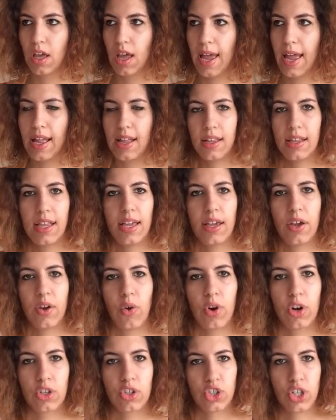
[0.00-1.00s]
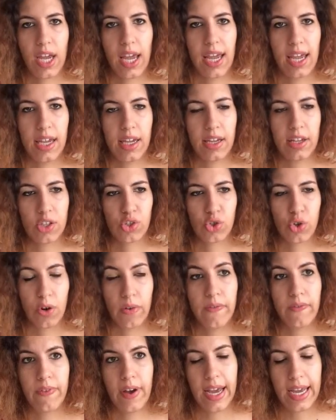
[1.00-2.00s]
ending or change
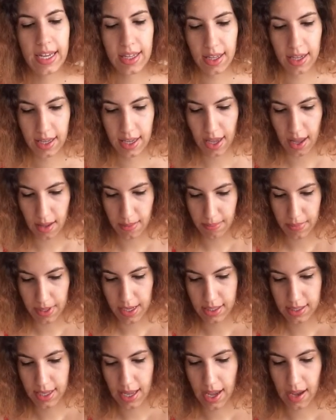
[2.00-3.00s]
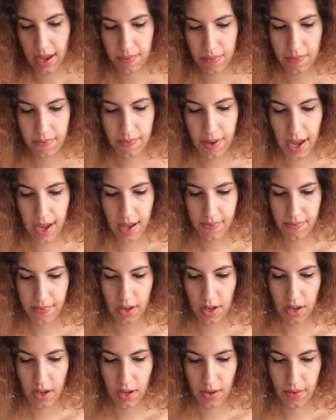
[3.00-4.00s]
or fight again, because I have the Five
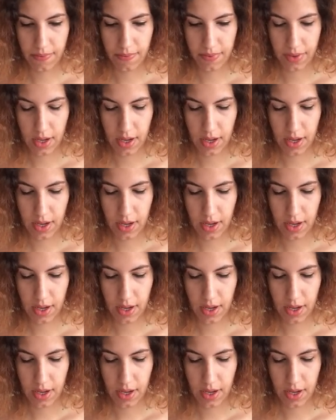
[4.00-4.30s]
of